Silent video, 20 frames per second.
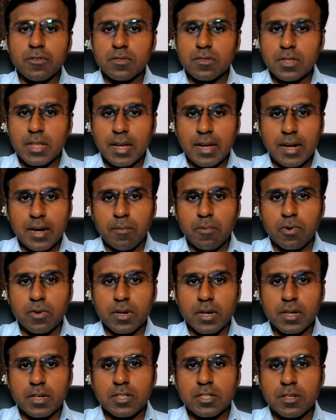if you think
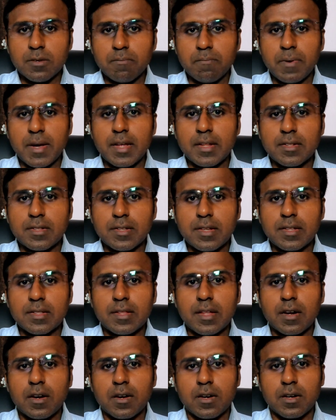about it,
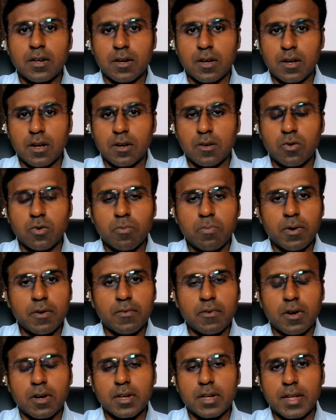chimpanzees are a uh, group
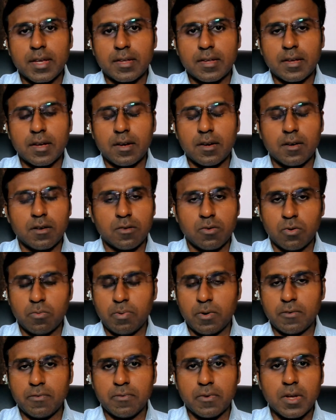of organi- uh,
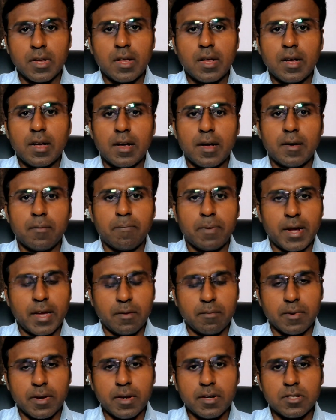group of uh,
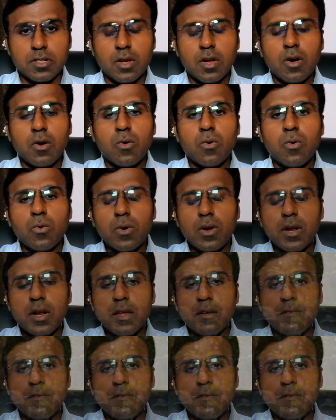primates who